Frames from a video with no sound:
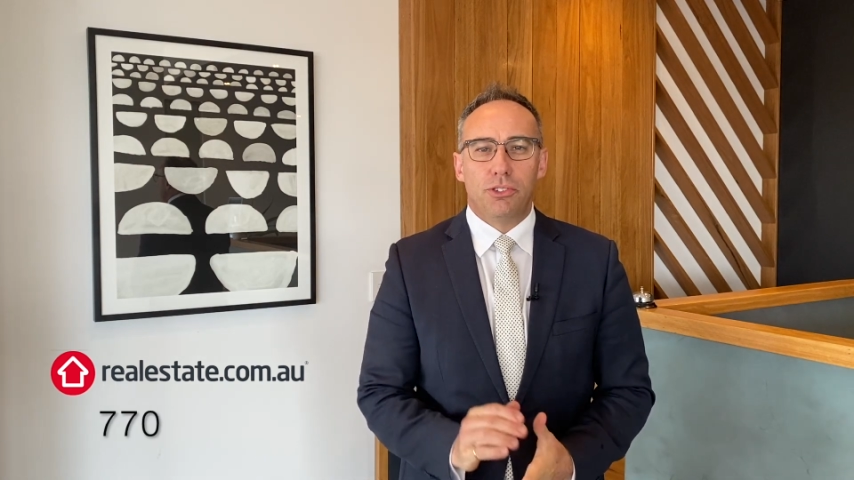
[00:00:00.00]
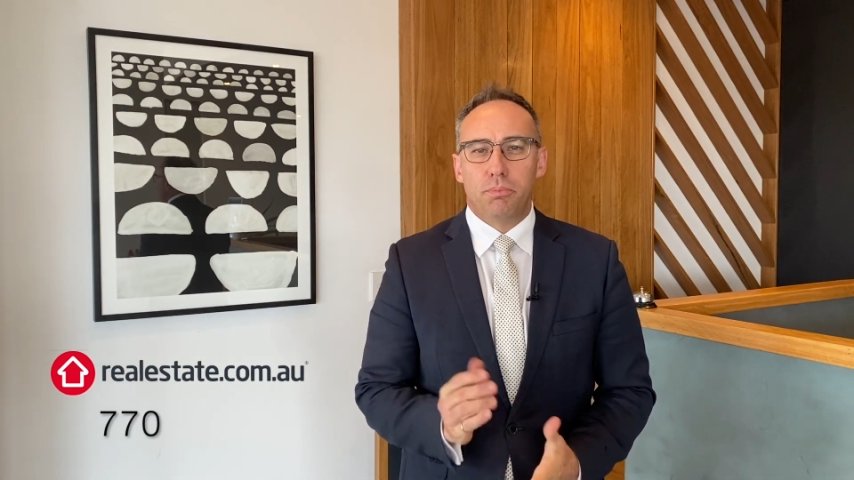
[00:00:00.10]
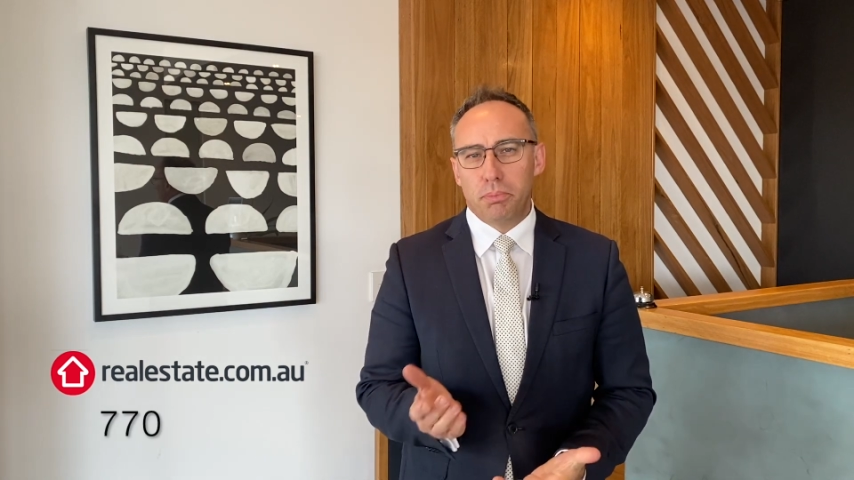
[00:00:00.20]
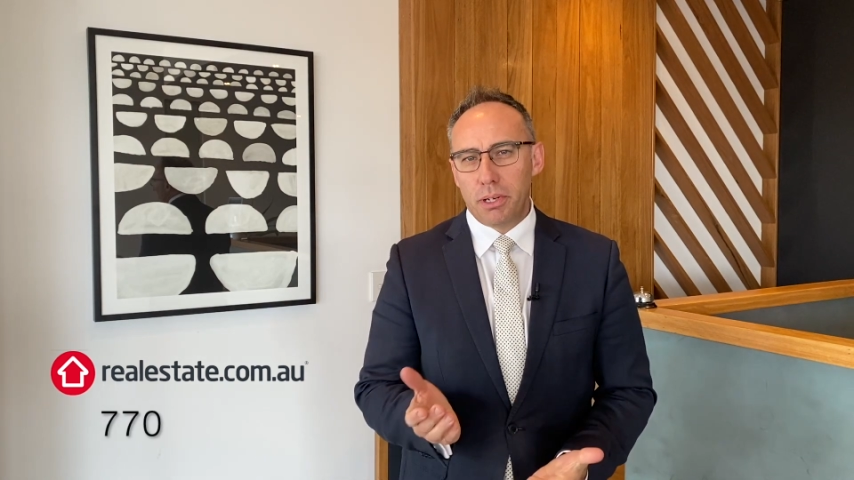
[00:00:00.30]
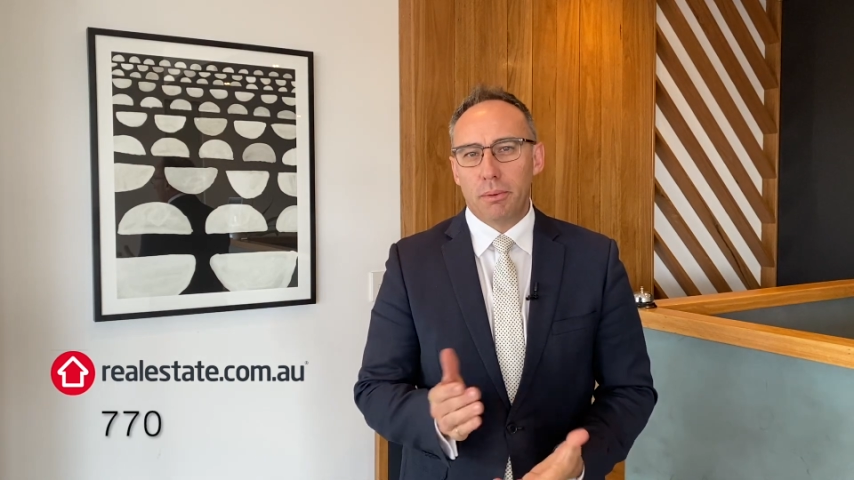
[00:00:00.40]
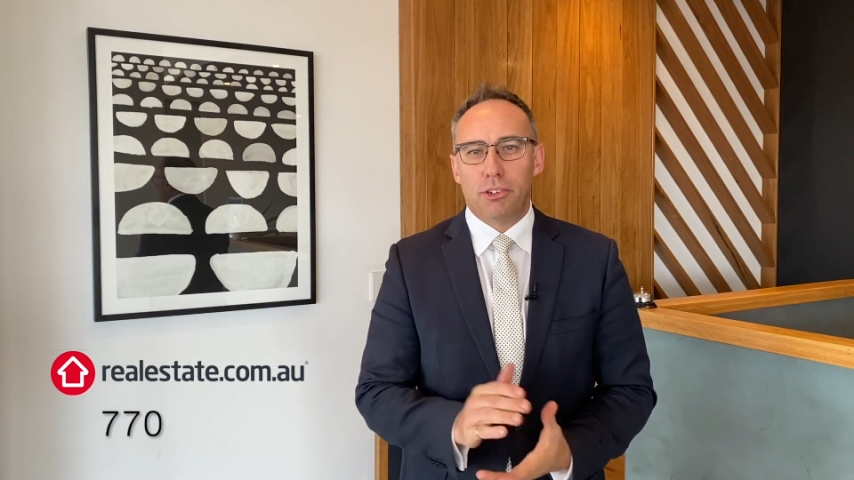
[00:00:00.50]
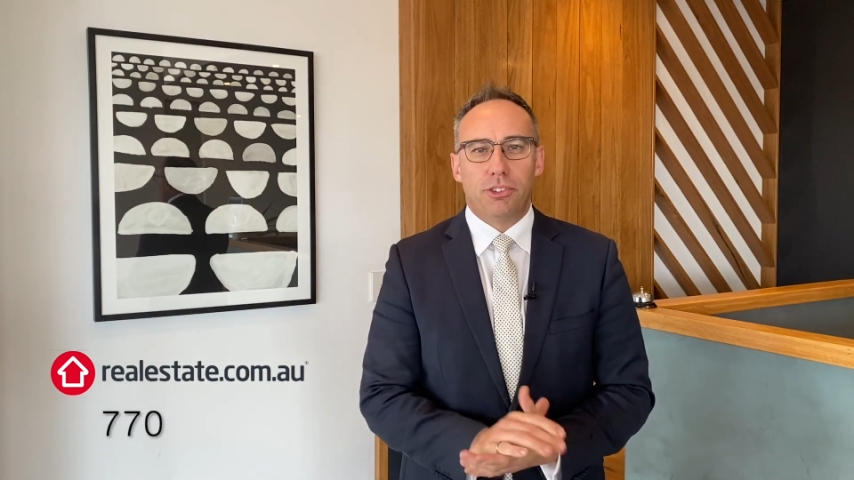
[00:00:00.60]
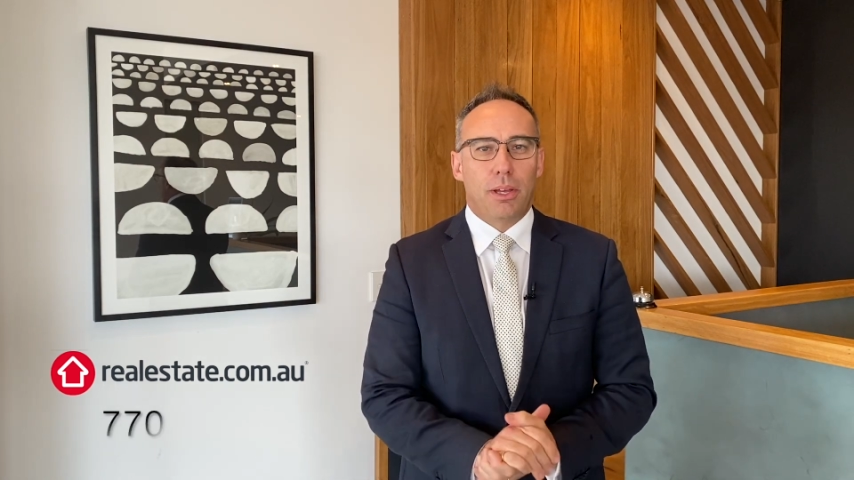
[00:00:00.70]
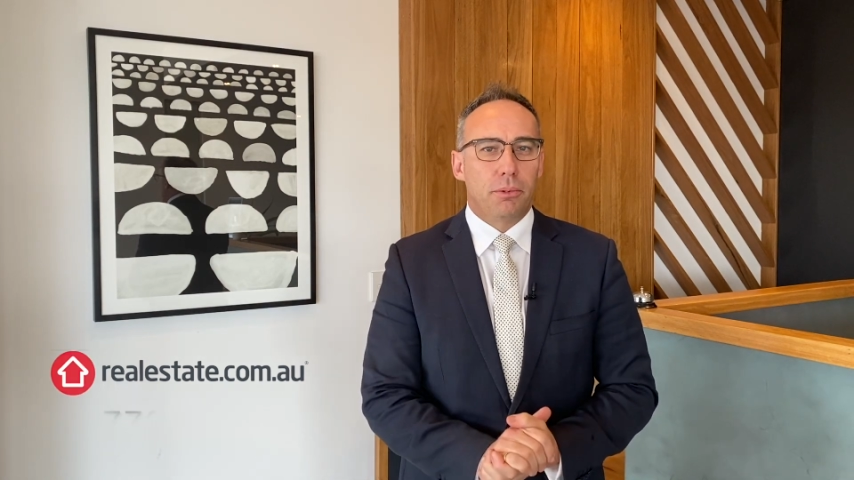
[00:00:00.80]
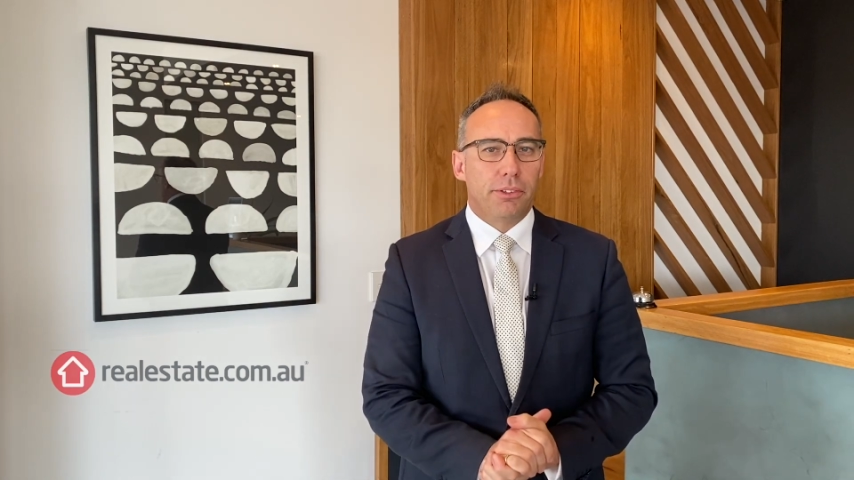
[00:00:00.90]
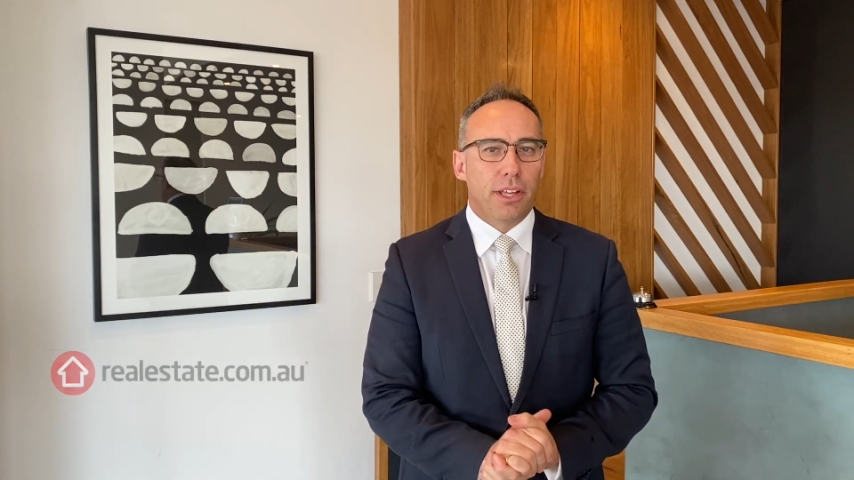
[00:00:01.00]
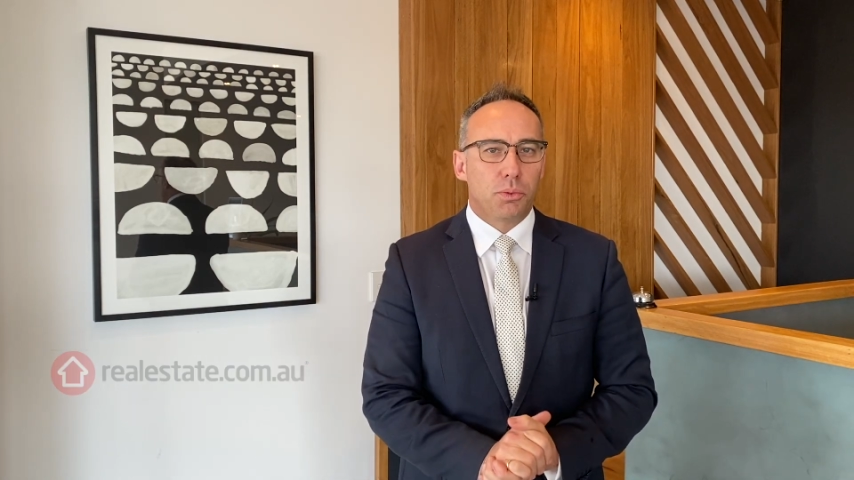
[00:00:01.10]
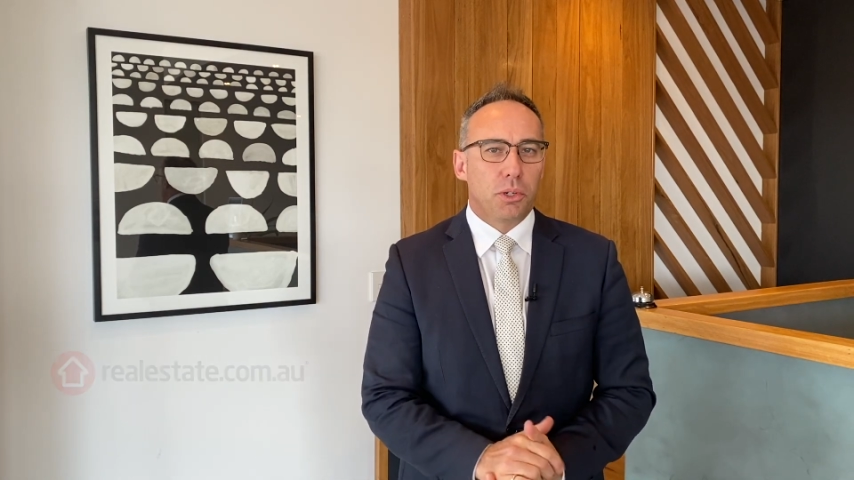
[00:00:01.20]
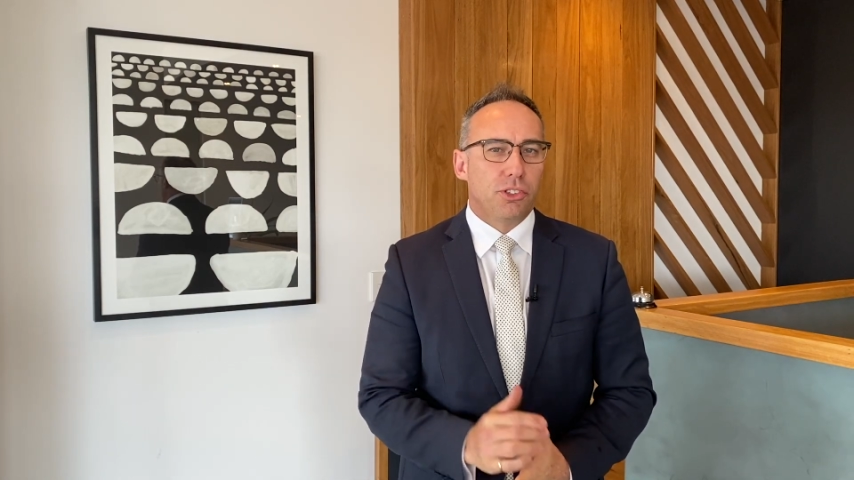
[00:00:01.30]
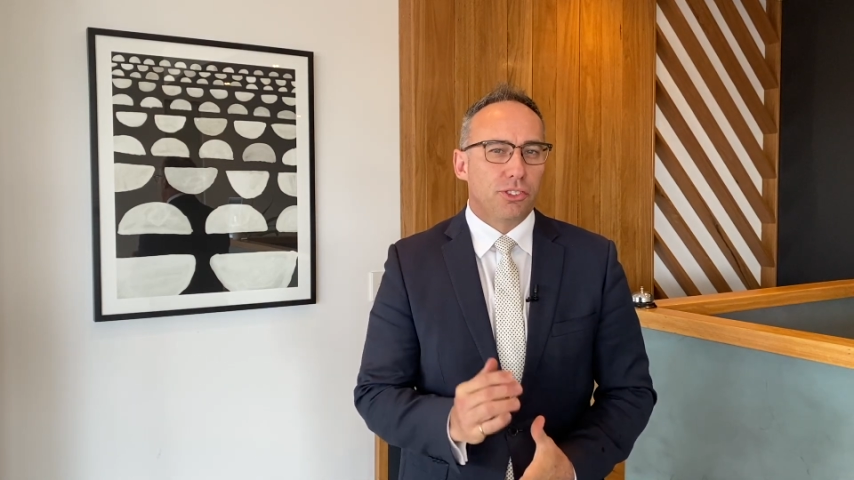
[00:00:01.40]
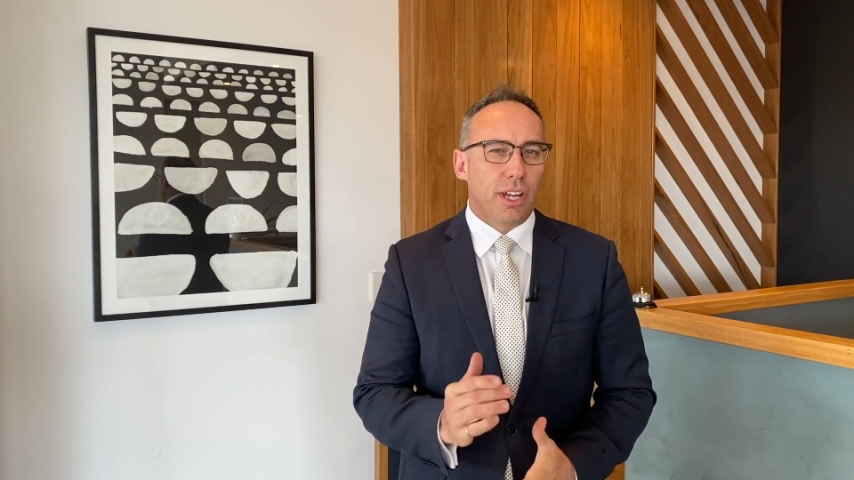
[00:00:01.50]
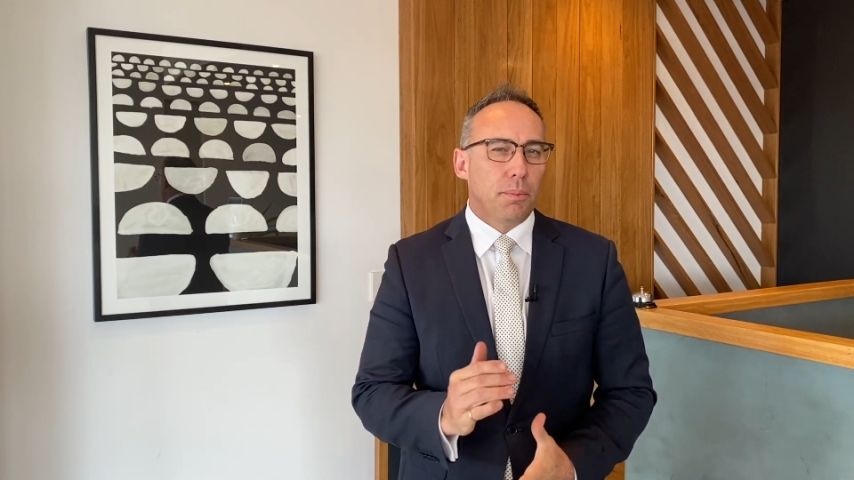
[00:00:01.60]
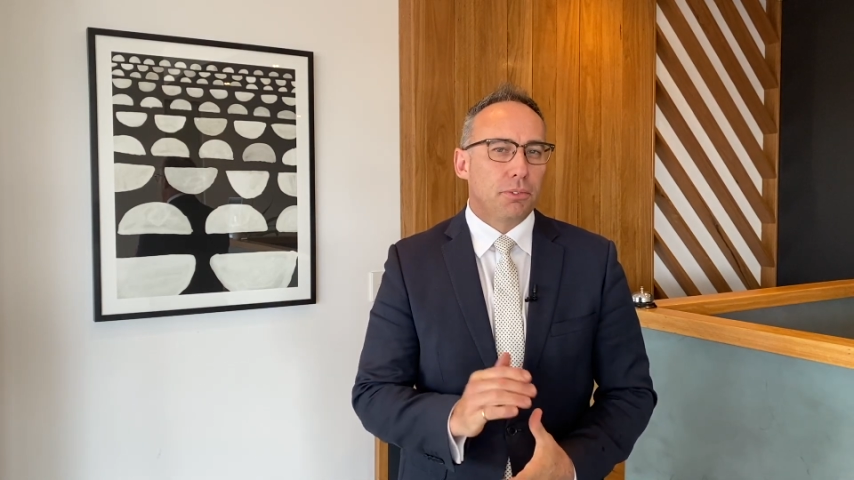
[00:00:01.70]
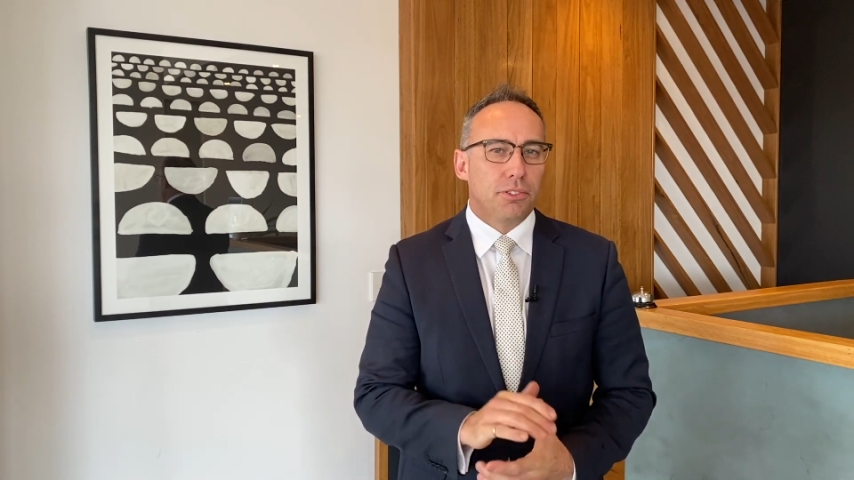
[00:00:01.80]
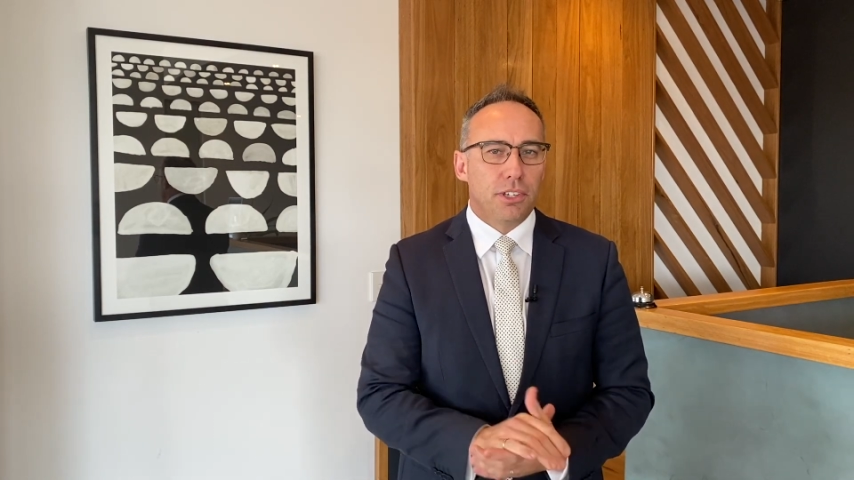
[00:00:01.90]
pretty much the same as last week, just up
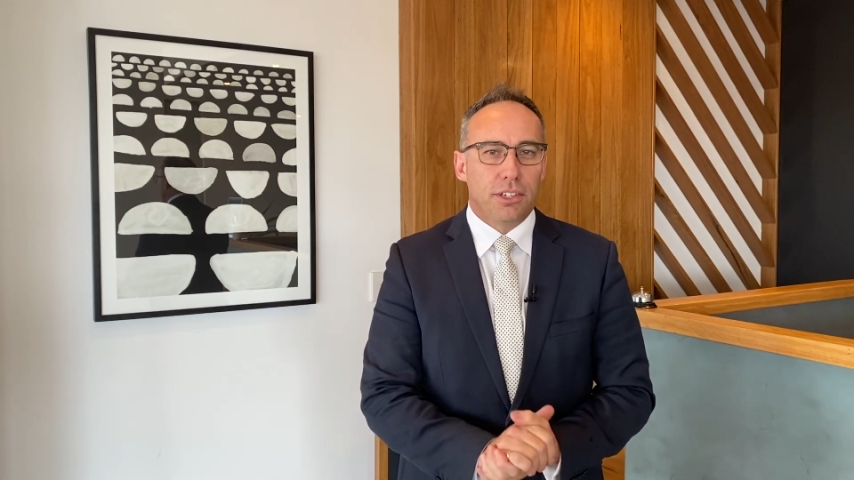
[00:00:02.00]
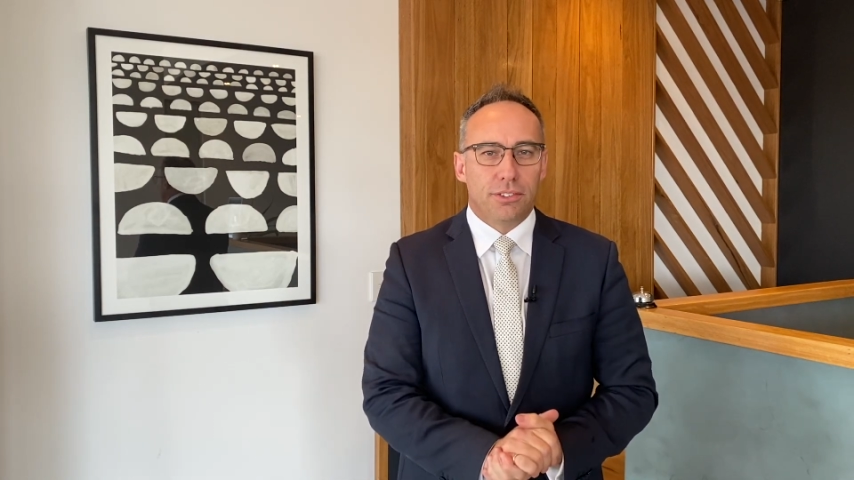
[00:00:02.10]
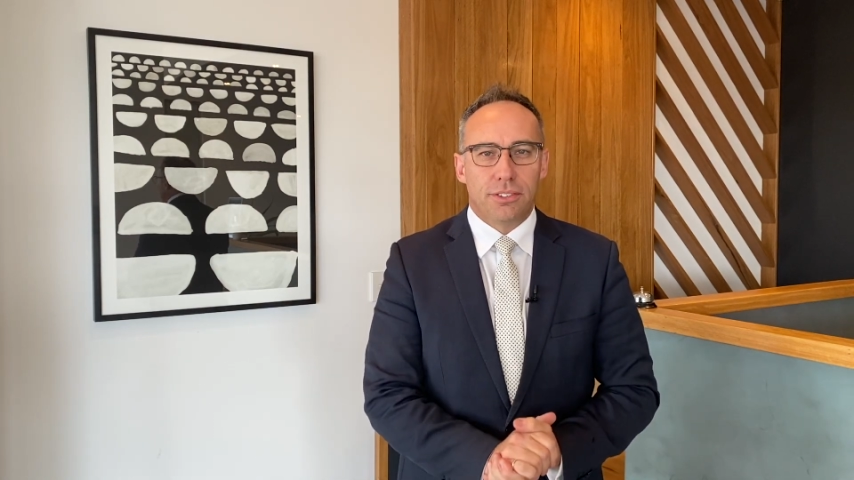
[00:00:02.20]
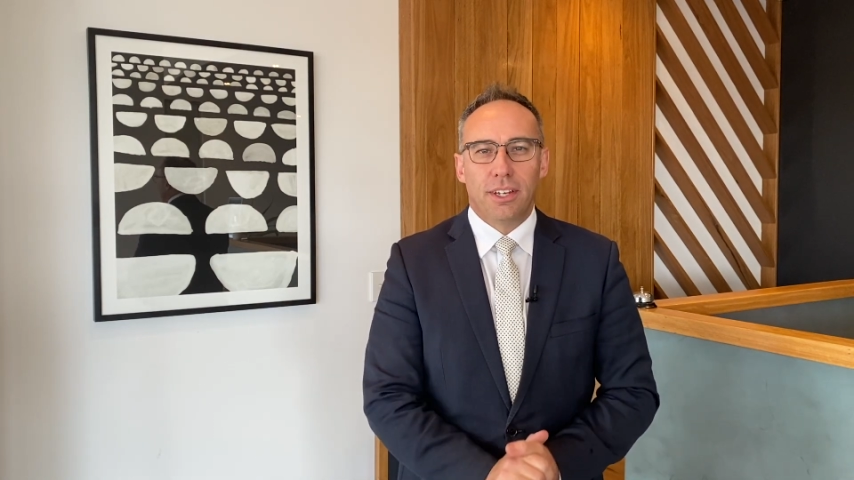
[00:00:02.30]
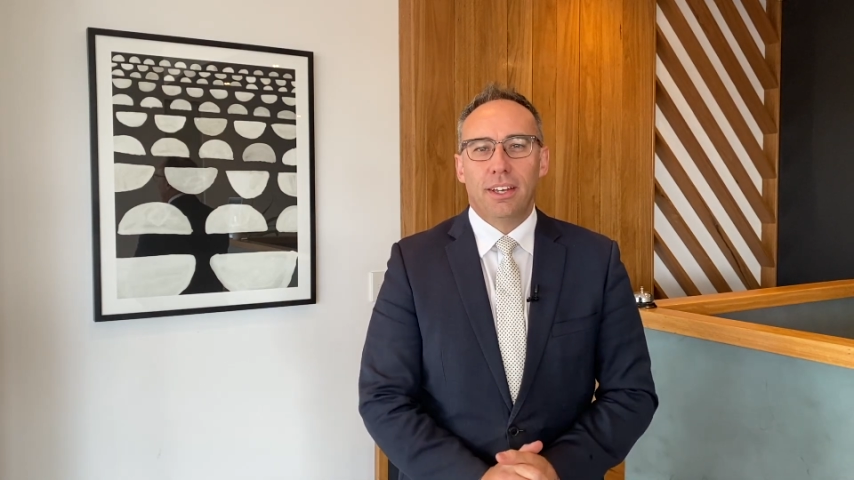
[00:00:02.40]
six.